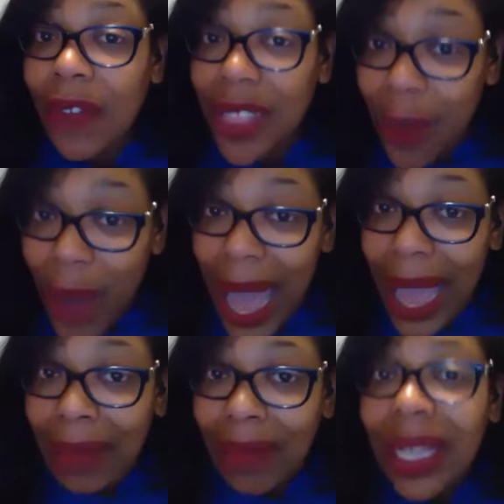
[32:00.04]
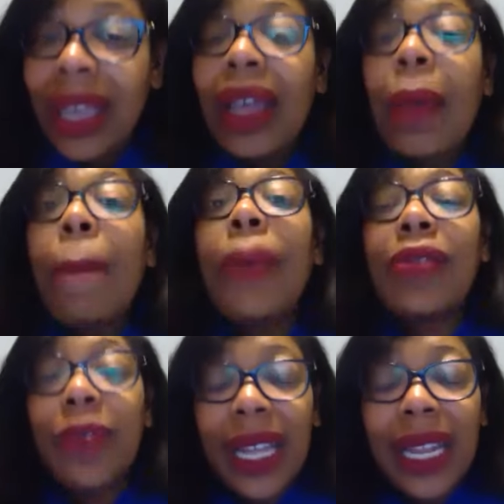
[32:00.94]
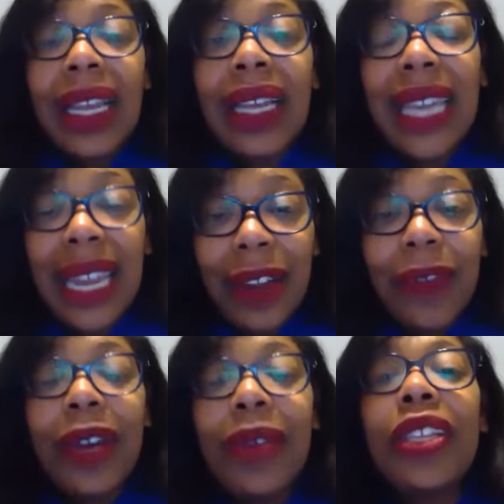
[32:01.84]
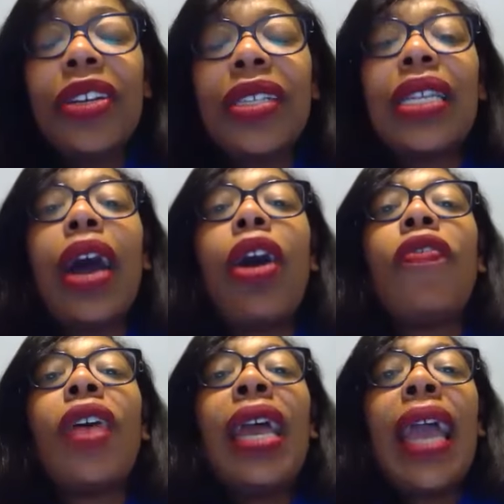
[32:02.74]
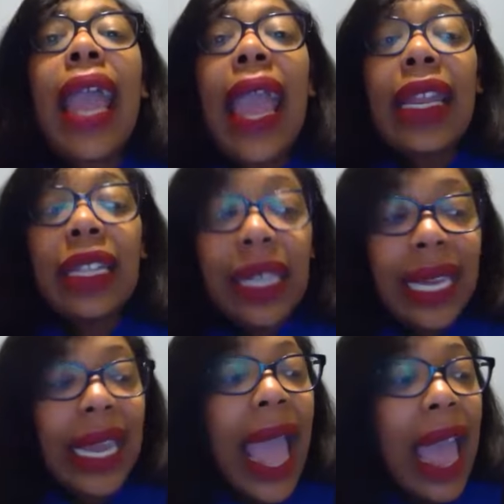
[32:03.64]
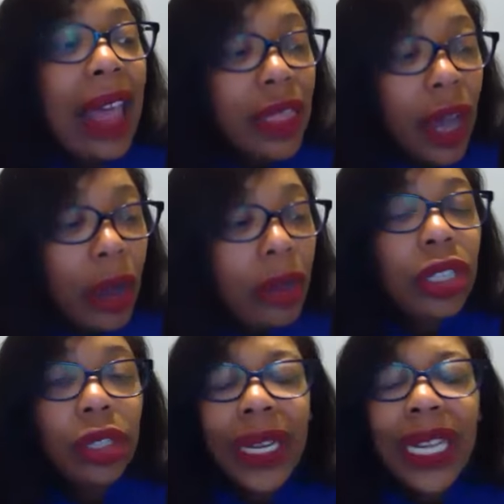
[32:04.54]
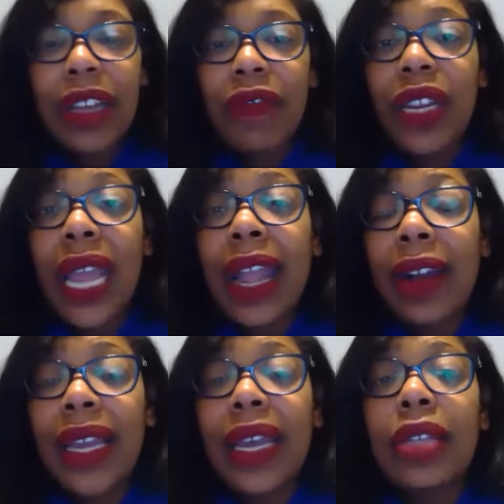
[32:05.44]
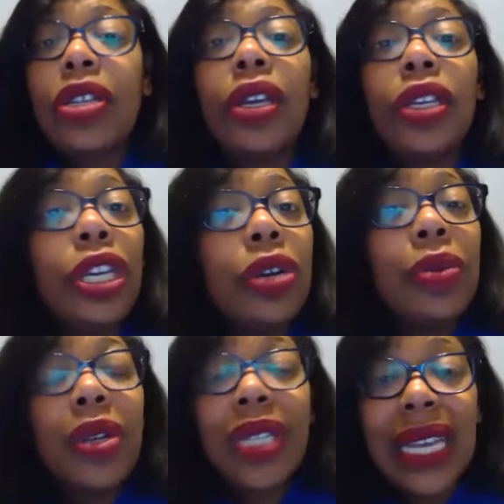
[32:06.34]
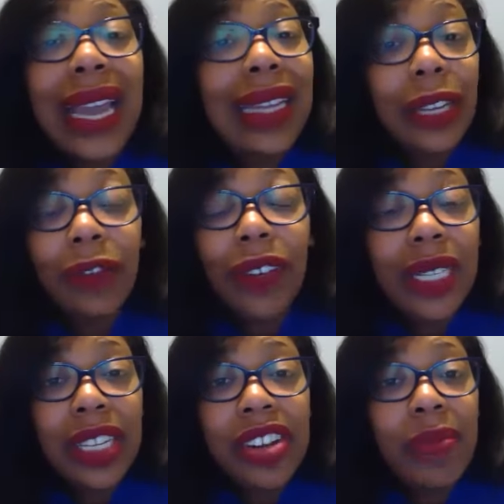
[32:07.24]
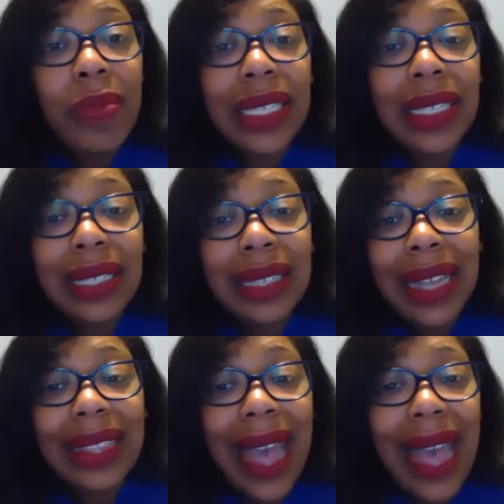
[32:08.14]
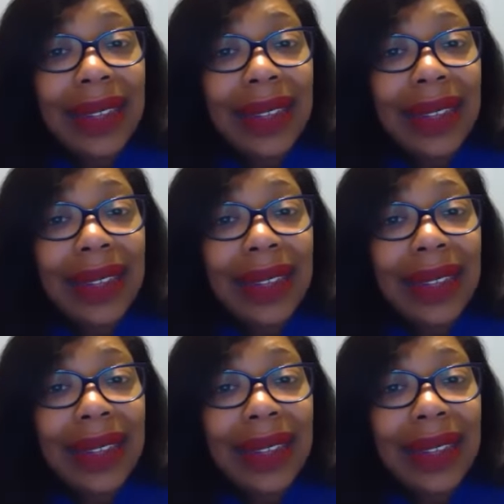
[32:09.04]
in the way, but really getting real with yourself and looking at those three different areas, you will see a difference in your business like that.